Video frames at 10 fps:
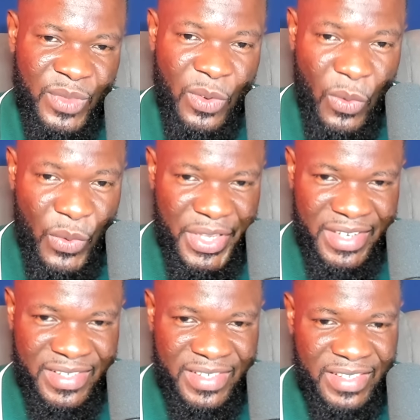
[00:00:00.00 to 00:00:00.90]
Oh,
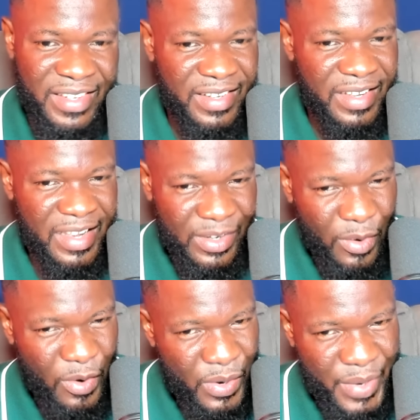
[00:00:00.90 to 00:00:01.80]
yes. And
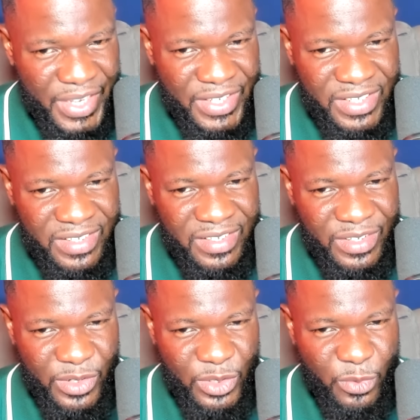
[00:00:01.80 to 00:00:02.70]
always
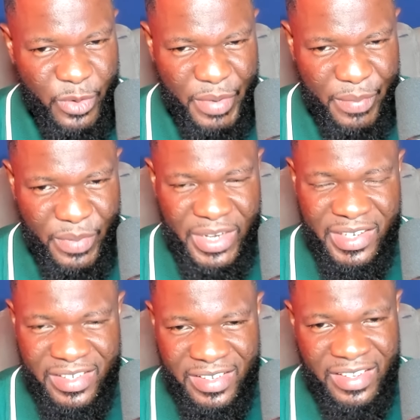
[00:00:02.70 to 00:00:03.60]
remember
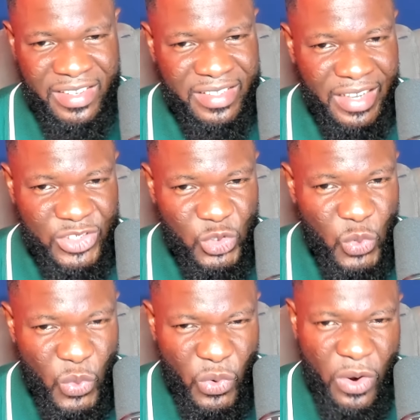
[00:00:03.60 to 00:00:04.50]
that
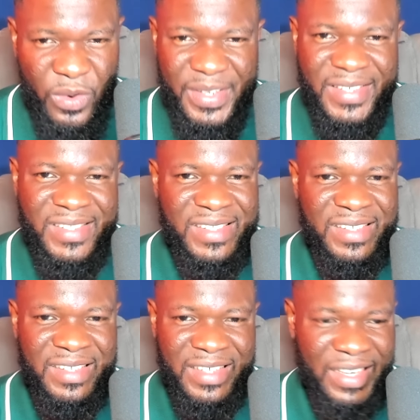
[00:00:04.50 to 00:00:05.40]
two wrongs
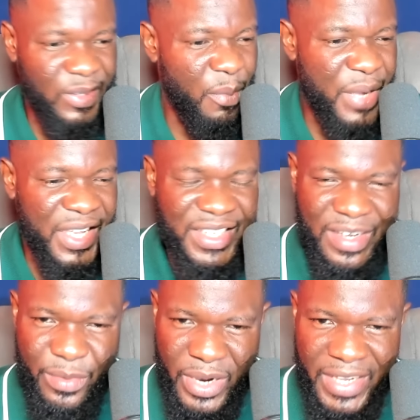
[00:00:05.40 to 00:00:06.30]
cannot make it
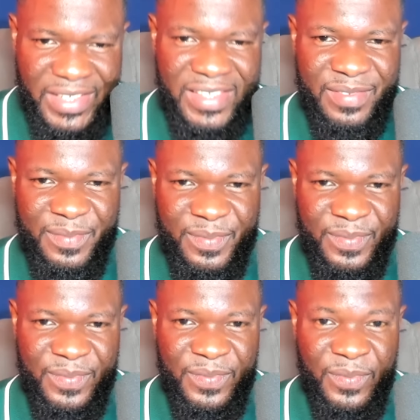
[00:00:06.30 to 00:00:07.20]
a right.
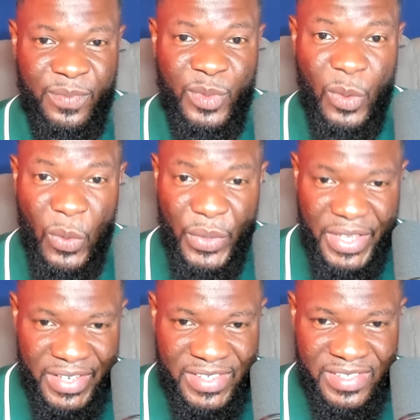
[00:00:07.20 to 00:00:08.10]
Oh,
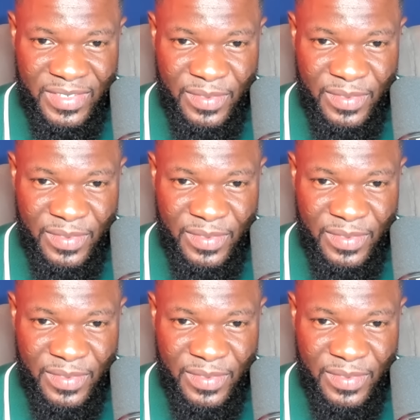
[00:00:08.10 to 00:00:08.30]
yes.